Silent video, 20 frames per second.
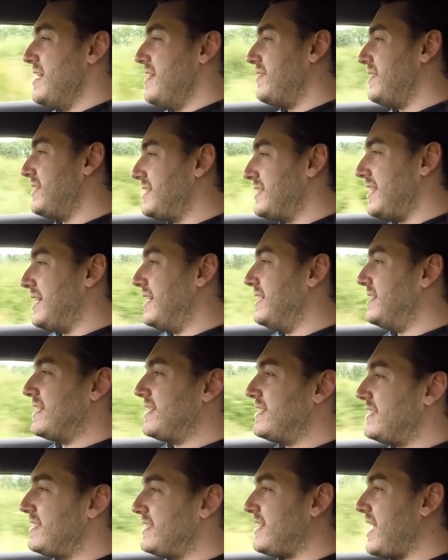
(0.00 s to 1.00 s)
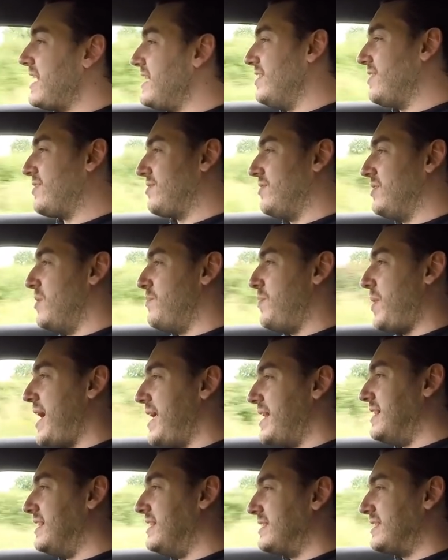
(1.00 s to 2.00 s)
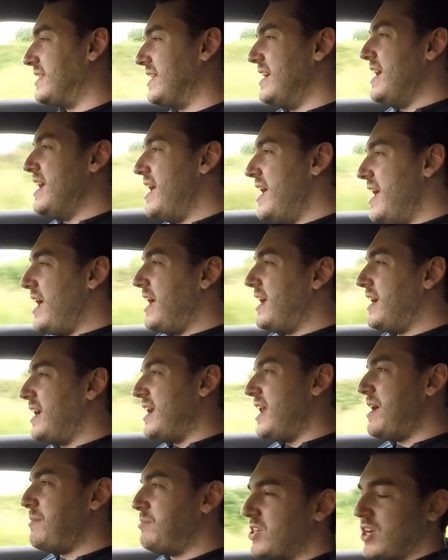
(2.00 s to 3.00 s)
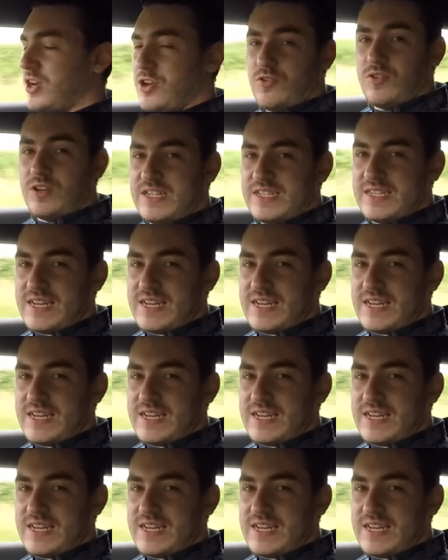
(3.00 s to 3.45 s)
this thing is a saint through the bends and an absolute